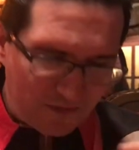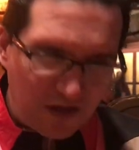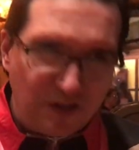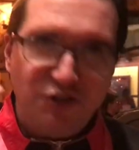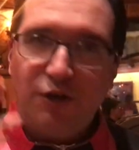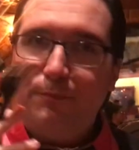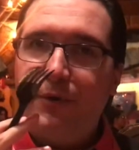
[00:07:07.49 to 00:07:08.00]

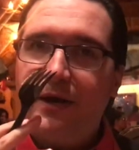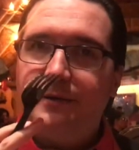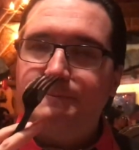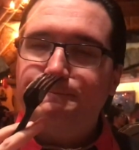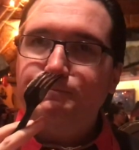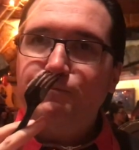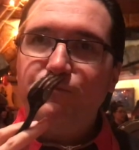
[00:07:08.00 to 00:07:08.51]
Shortbread.
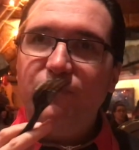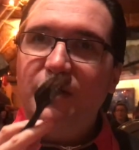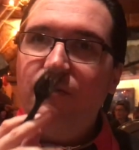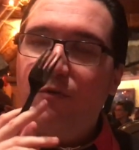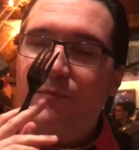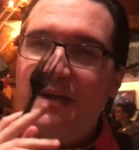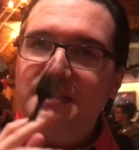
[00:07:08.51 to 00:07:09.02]
It
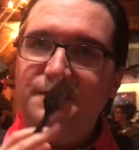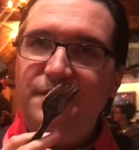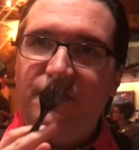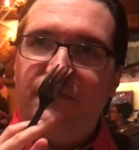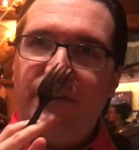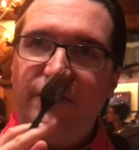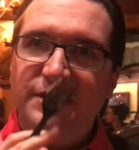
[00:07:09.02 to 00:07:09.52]
reminds me of a
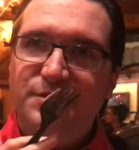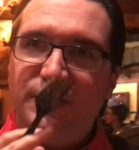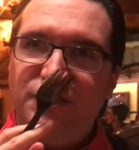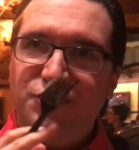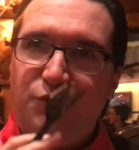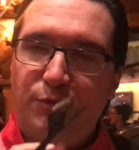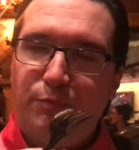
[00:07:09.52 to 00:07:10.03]
very sweet
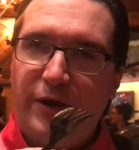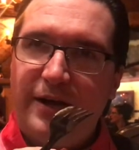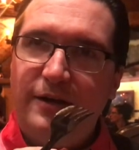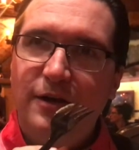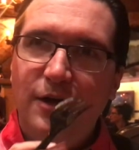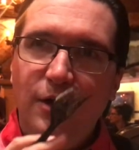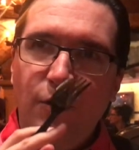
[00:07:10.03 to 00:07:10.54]
shortbread
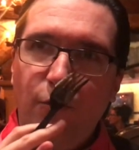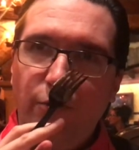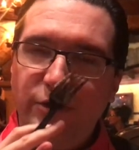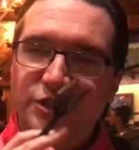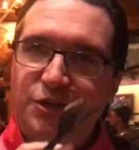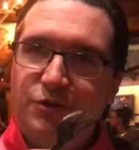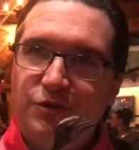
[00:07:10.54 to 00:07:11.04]
or a
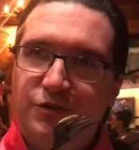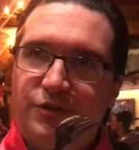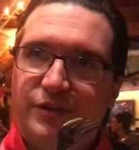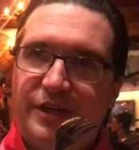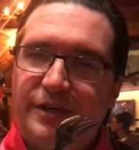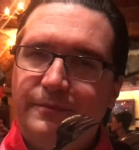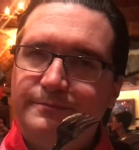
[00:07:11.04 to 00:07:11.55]
sugar
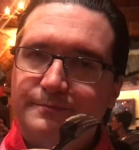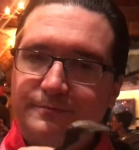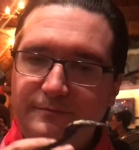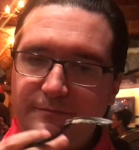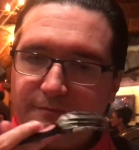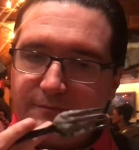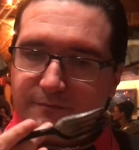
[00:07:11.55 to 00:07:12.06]
cookie,
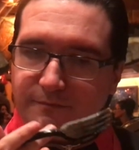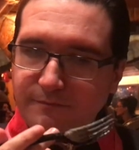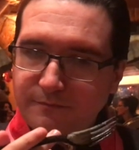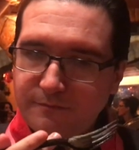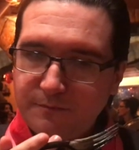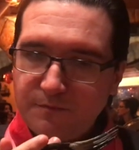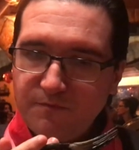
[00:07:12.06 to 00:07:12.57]

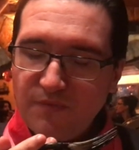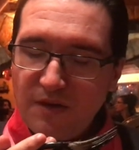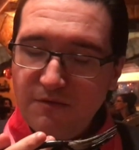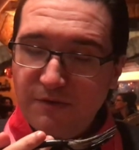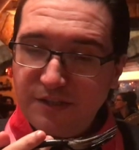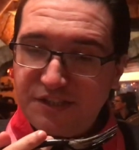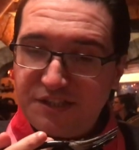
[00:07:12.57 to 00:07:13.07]

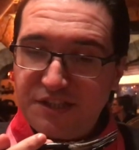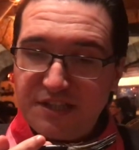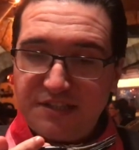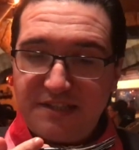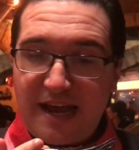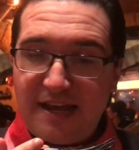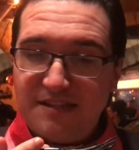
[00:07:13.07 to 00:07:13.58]
which
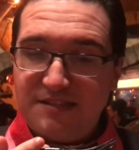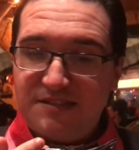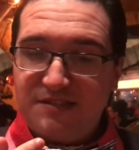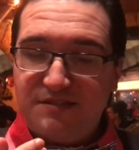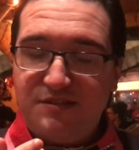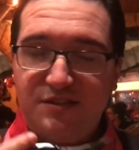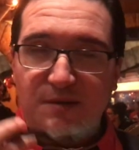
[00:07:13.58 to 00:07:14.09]
just adds
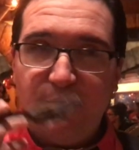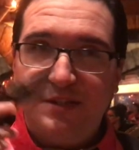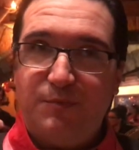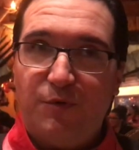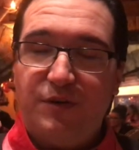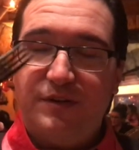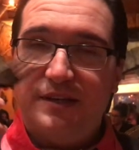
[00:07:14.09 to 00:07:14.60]
so much
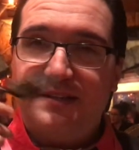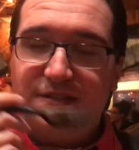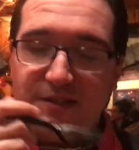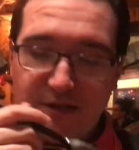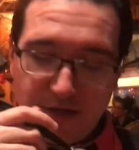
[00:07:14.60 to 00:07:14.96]
more to this.